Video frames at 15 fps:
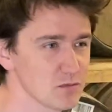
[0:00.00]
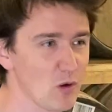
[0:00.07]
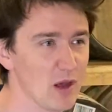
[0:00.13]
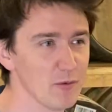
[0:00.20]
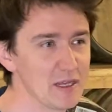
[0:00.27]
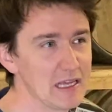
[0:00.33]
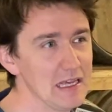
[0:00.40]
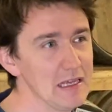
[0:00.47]
where
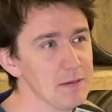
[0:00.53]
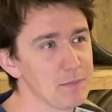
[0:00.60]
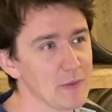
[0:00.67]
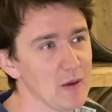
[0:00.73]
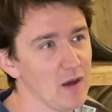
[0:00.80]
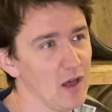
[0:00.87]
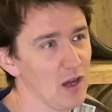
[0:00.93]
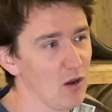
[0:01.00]
we keep
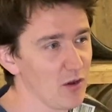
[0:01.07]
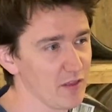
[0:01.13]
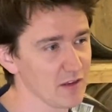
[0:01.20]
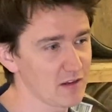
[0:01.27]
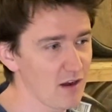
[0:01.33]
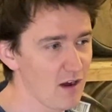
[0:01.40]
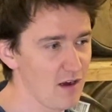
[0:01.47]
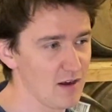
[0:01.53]
a lot of the
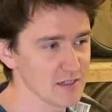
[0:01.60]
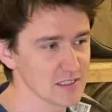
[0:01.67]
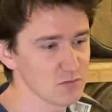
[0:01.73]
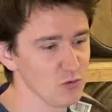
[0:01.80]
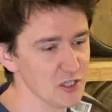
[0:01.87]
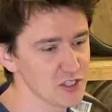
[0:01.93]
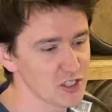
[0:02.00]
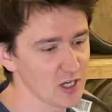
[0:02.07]
casks
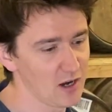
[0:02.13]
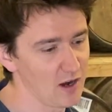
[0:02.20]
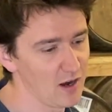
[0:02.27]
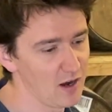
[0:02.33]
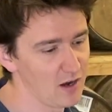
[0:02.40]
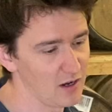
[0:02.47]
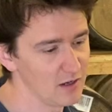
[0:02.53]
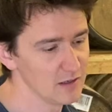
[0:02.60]
which
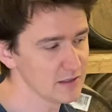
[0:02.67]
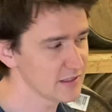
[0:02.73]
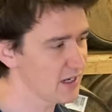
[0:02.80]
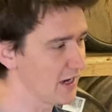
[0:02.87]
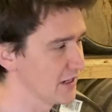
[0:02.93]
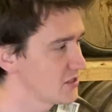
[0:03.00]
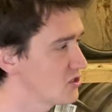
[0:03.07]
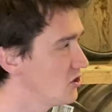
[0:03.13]
are kind
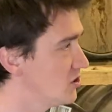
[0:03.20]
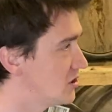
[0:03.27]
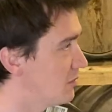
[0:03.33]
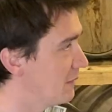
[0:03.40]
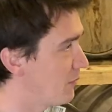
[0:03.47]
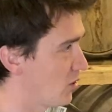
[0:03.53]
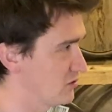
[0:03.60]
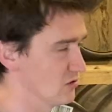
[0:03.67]
of soon to be
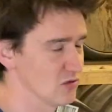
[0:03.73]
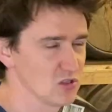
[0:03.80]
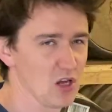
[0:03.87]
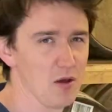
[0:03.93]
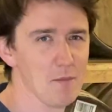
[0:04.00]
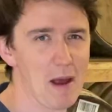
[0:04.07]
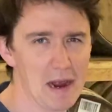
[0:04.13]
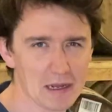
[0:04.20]
bottled. So
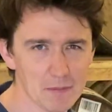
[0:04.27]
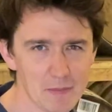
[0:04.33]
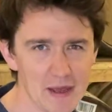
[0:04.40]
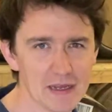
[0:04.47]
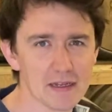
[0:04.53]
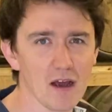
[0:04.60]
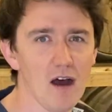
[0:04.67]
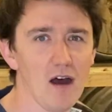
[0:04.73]
Maca Bay
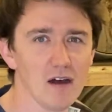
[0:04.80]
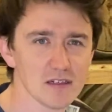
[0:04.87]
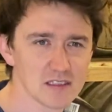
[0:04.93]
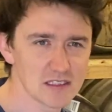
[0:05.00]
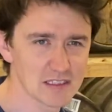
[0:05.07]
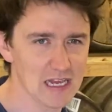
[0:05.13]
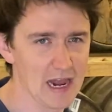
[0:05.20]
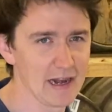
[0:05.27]

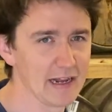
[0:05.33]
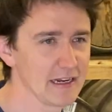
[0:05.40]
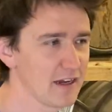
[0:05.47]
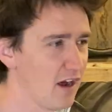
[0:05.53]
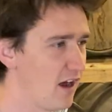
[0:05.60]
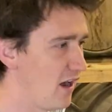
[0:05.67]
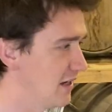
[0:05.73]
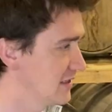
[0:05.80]
casks, Saneg
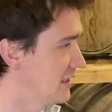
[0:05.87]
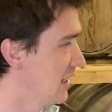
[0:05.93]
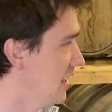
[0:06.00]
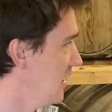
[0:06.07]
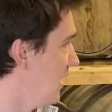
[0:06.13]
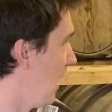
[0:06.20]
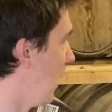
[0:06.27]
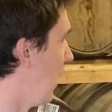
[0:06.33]
casks,
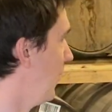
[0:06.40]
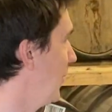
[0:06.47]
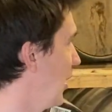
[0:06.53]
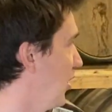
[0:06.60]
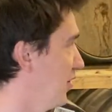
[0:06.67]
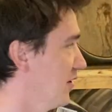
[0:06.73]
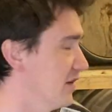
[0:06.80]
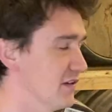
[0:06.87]
a
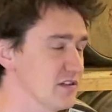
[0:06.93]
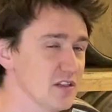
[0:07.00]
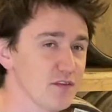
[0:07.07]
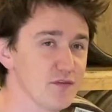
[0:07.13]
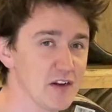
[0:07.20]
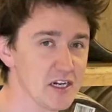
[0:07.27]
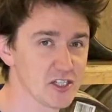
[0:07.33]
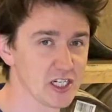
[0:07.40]
lot of the sort of
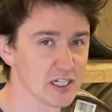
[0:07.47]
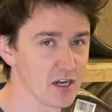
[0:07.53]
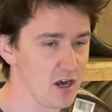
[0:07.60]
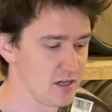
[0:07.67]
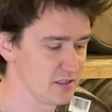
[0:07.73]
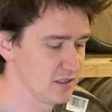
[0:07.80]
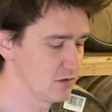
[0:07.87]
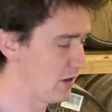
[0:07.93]
finishing casks as